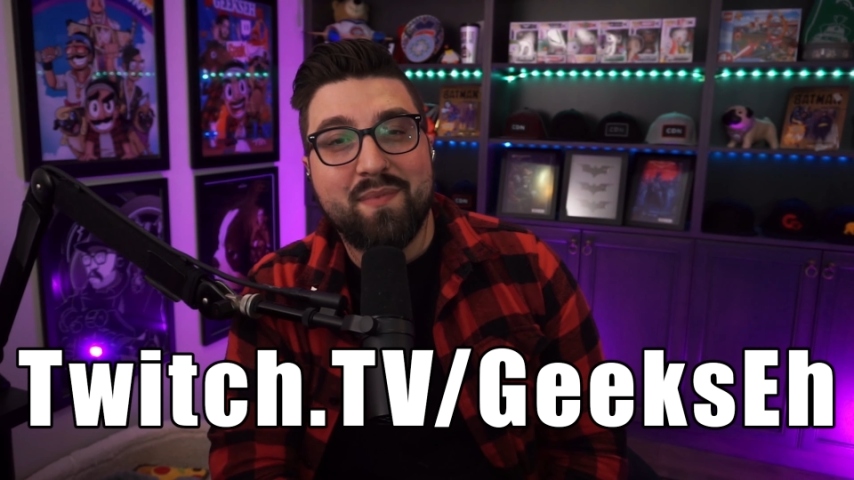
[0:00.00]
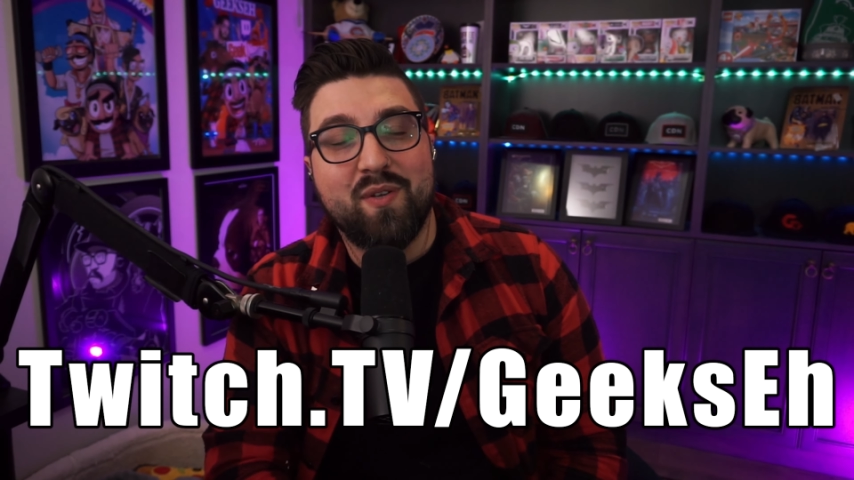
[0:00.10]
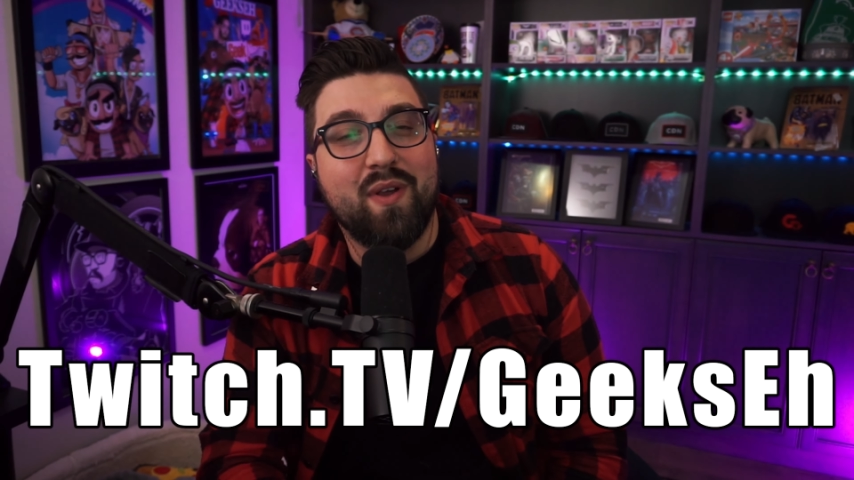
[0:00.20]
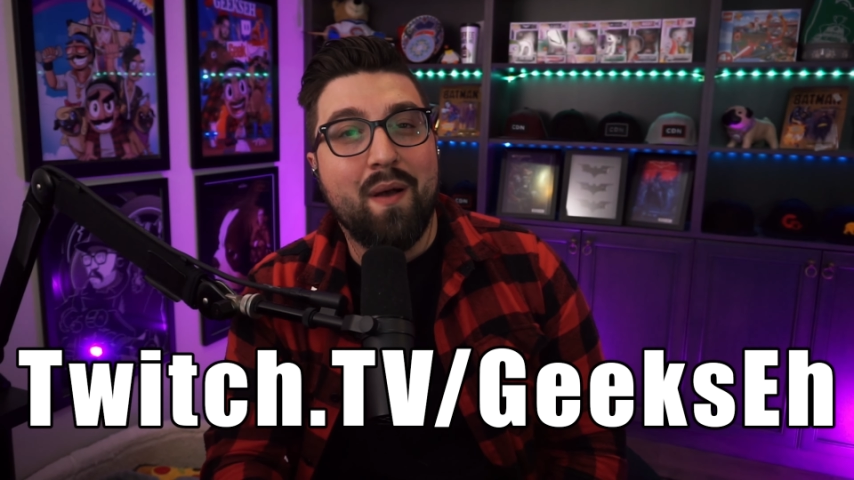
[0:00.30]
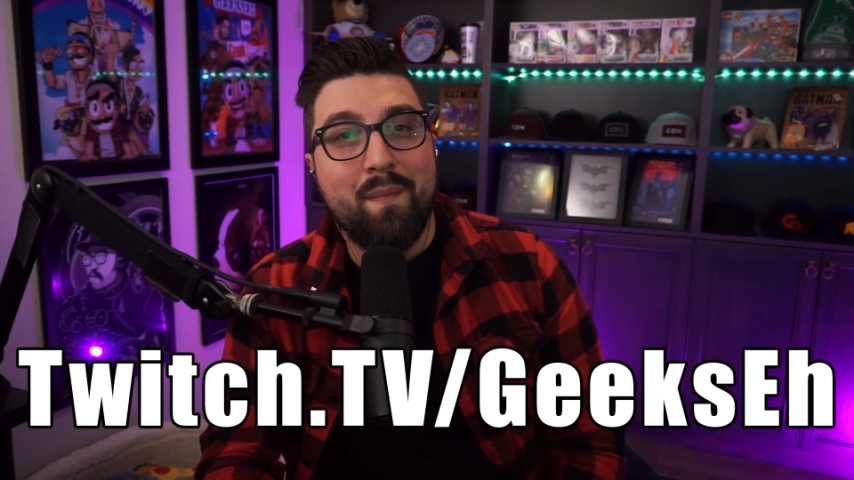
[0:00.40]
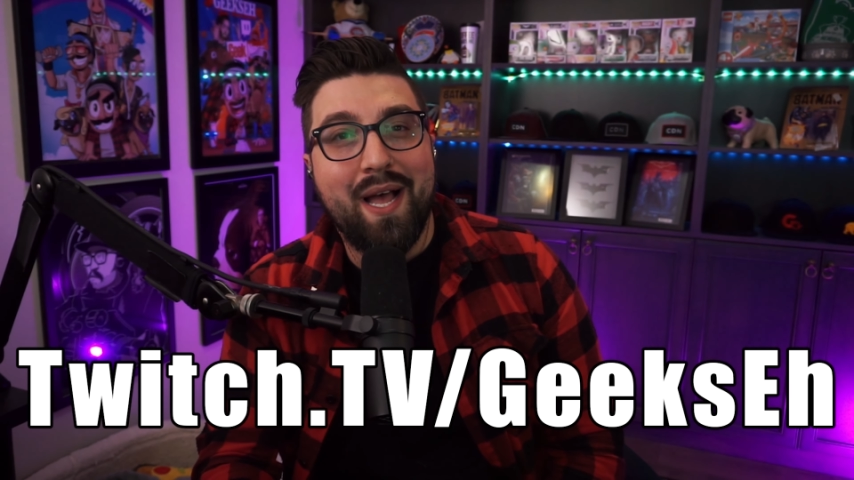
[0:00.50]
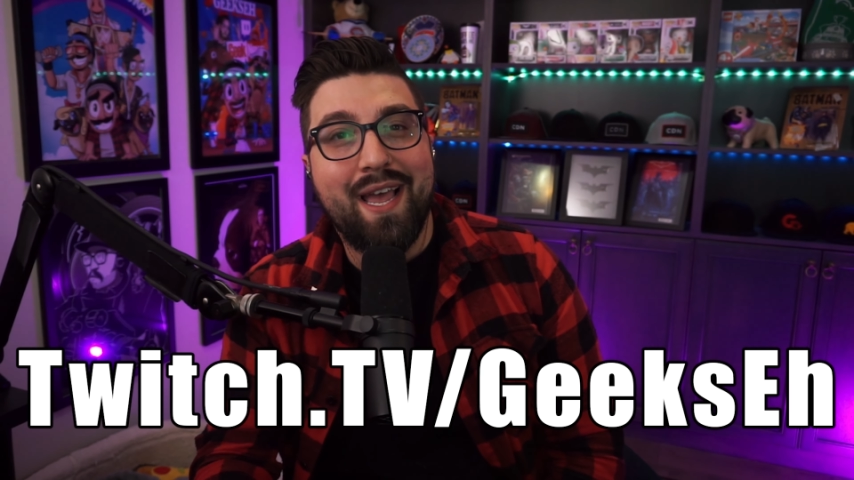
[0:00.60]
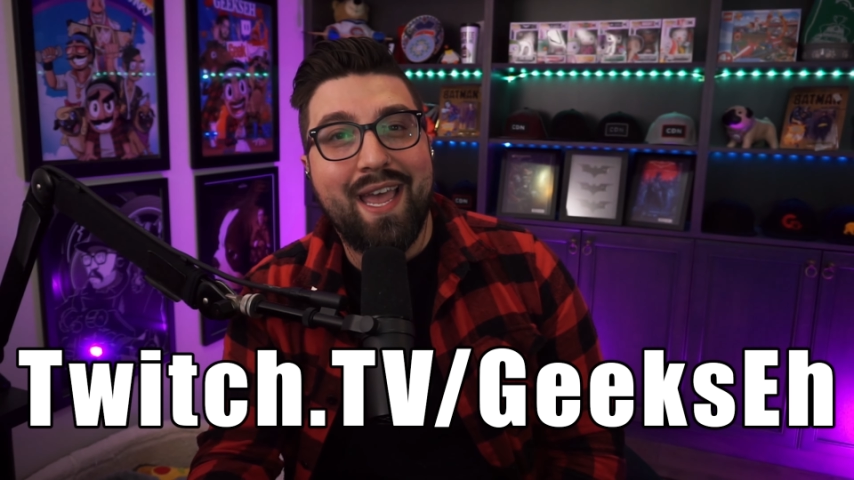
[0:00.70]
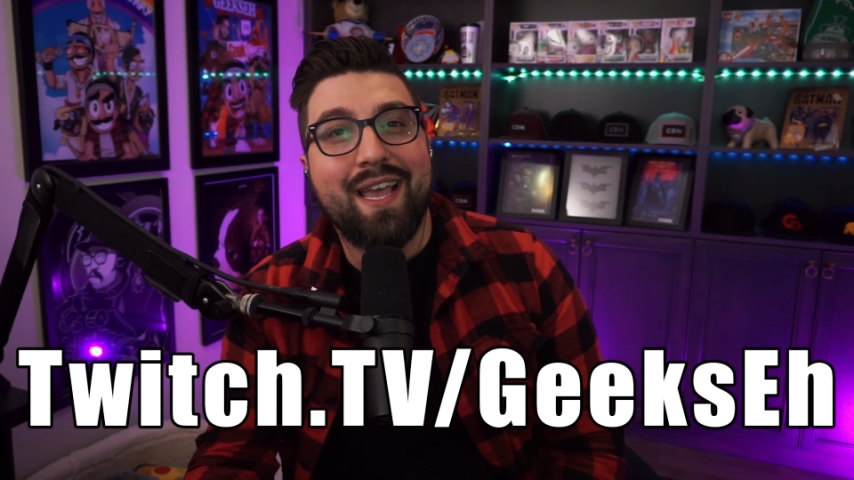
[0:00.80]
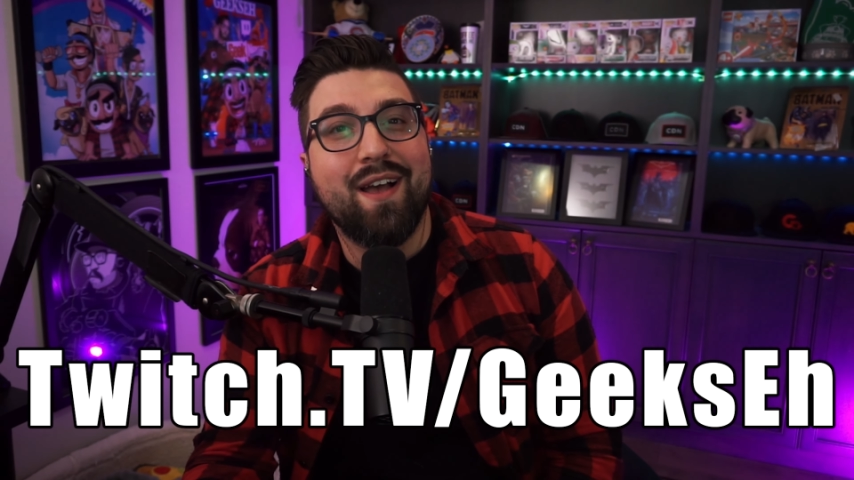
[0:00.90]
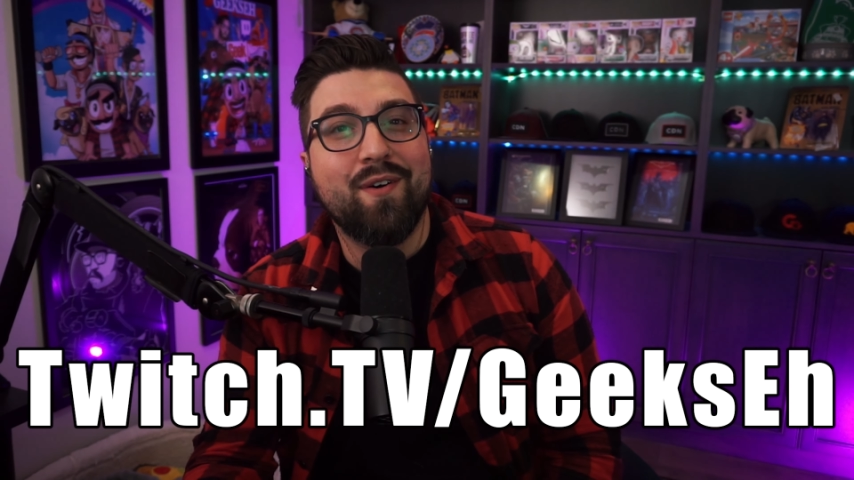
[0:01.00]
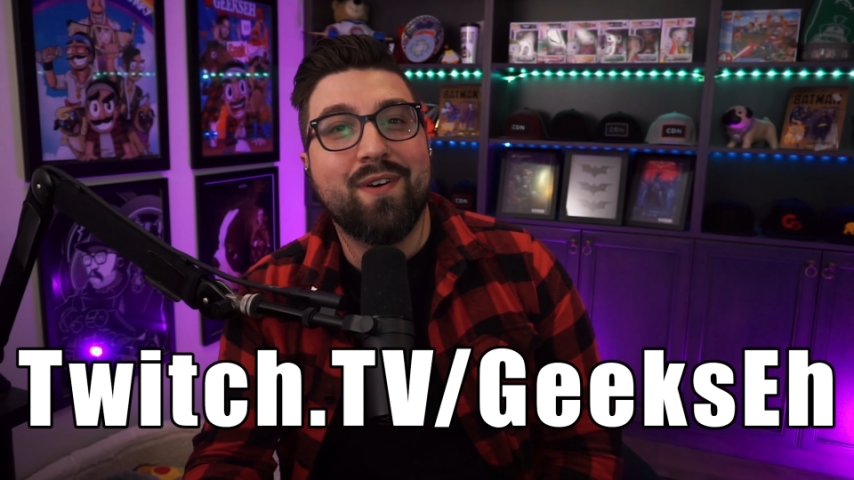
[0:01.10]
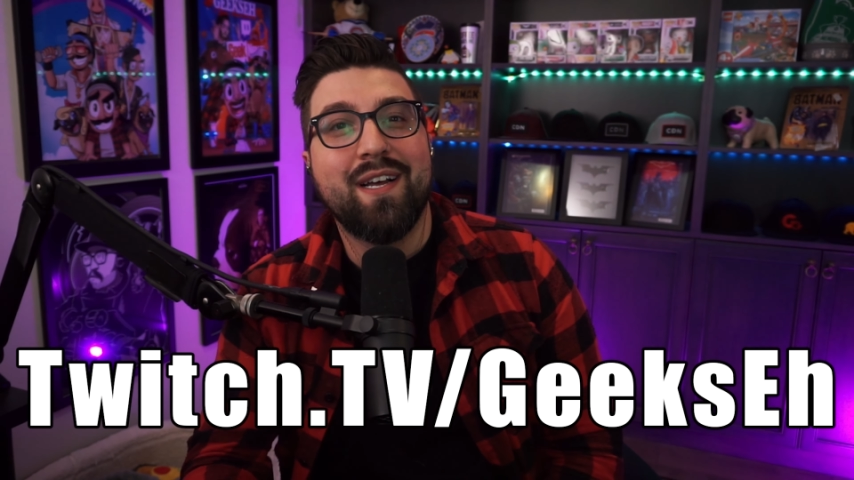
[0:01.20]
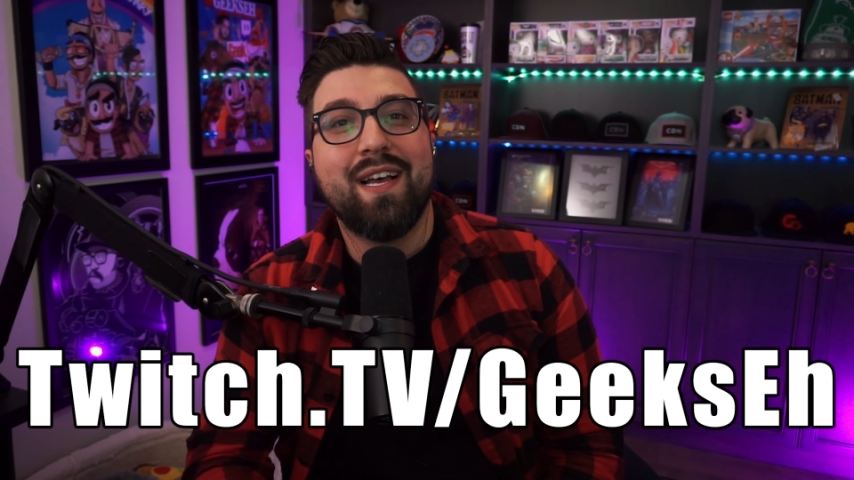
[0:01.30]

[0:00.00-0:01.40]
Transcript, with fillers: So come by, hang out.